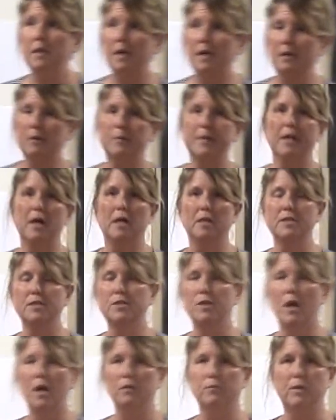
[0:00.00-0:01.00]
It'll be all
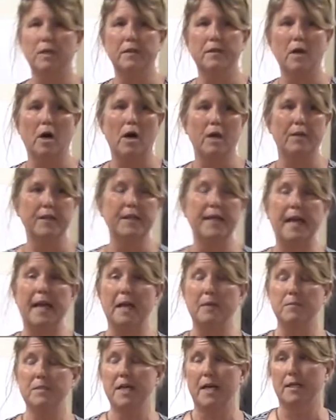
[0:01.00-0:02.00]
installed with all the
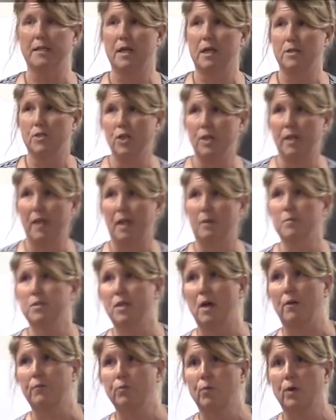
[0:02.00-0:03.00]
game technology and game
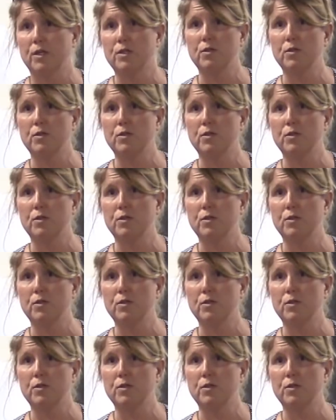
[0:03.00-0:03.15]
software.